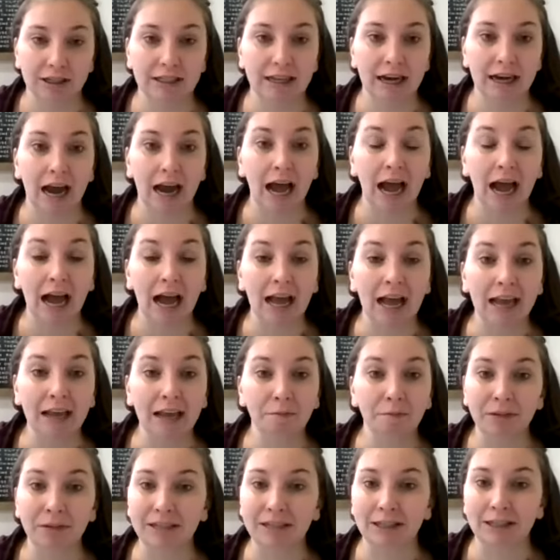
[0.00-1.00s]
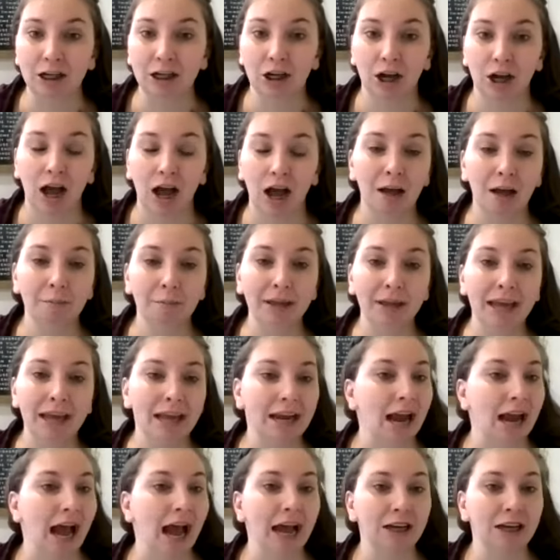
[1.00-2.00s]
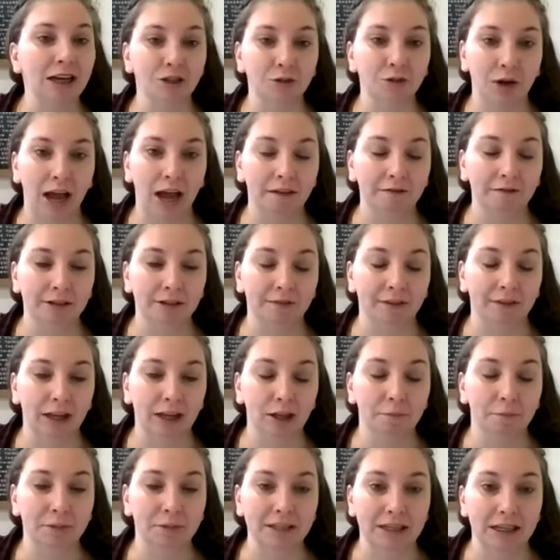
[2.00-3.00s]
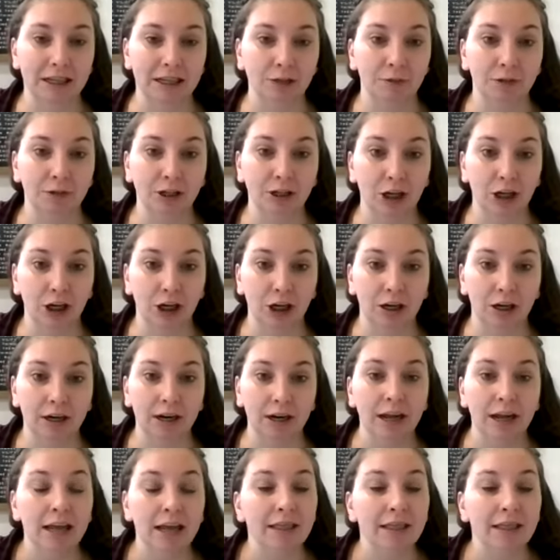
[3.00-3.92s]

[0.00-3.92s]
then I am considered a hobby and I do not have to file a business return.